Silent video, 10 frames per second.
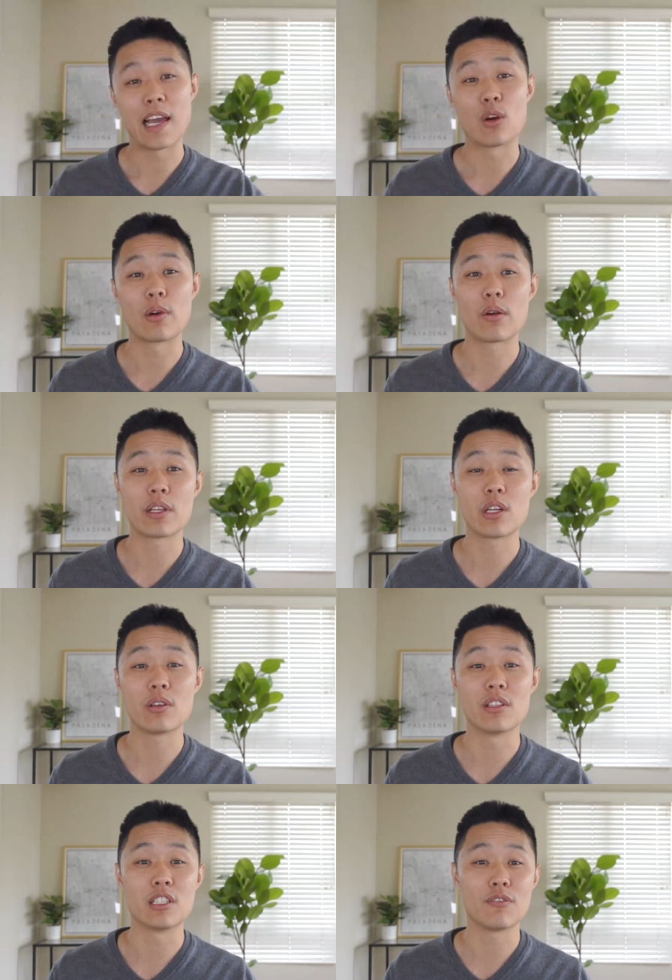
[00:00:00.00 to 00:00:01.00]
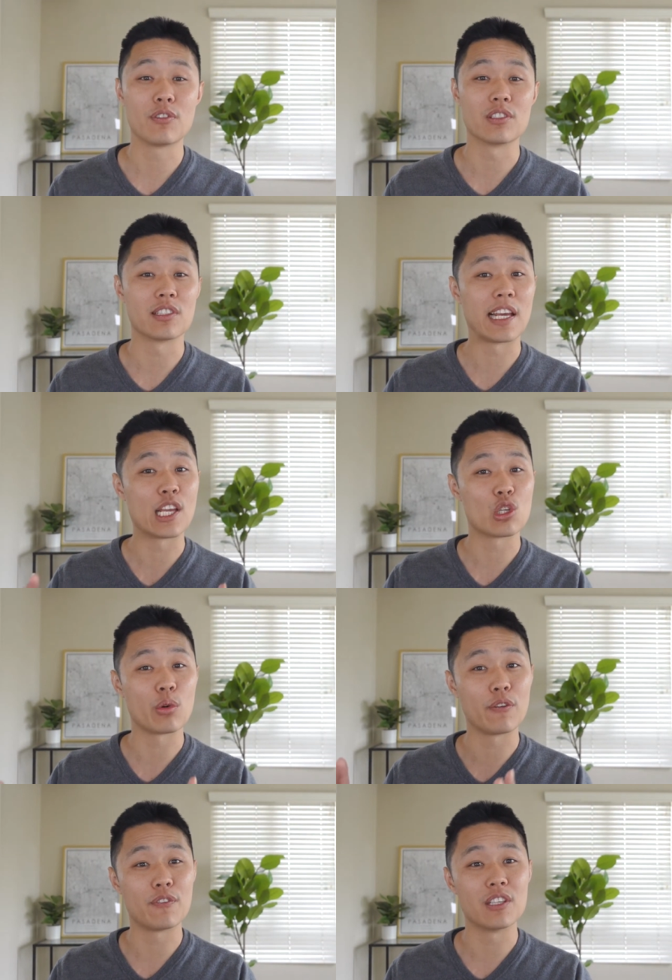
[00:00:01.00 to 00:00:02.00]
And around here, the difference in
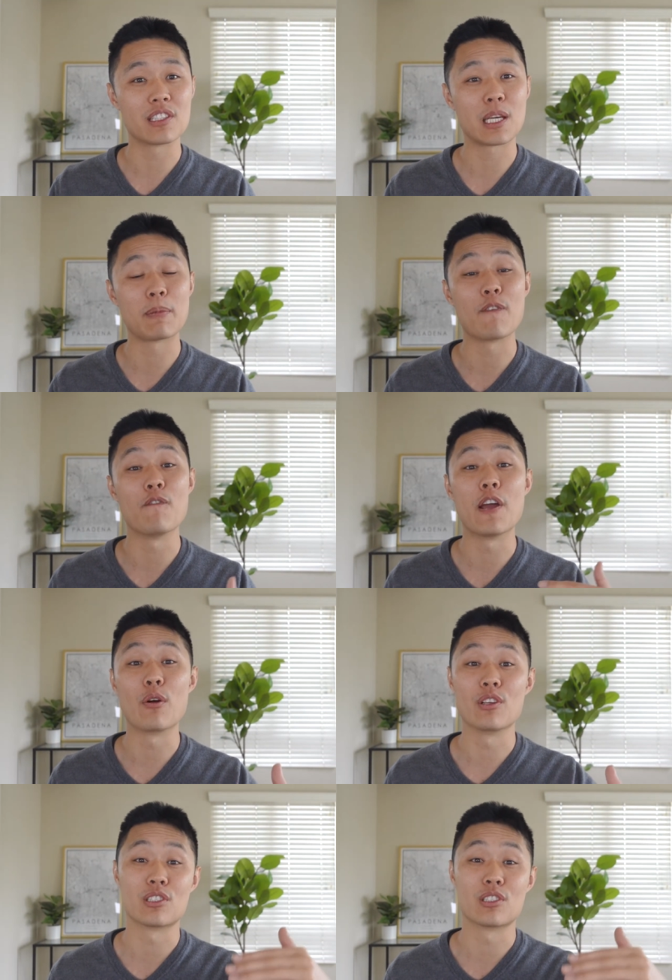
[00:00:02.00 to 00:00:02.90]
HOA fees can be very